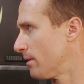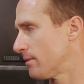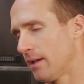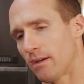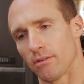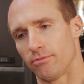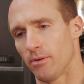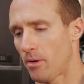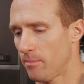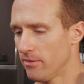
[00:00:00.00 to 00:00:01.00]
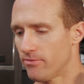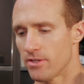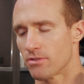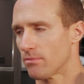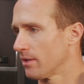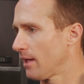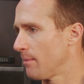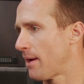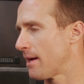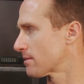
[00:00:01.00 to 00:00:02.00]
Take care of the football, be efficient, run
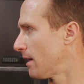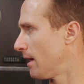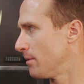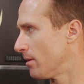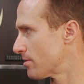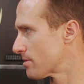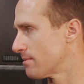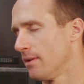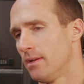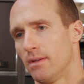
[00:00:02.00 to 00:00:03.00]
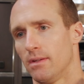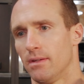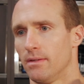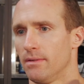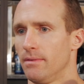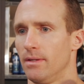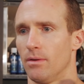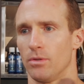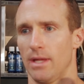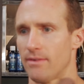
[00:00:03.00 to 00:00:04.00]
game, pass game.
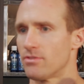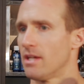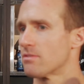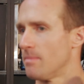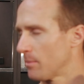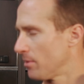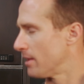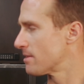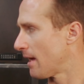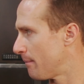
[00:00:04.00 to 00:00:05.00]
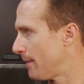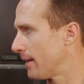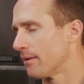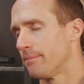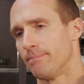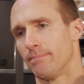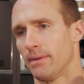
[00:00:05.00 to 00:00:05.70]
When you have a chance to make plays, you got to make them.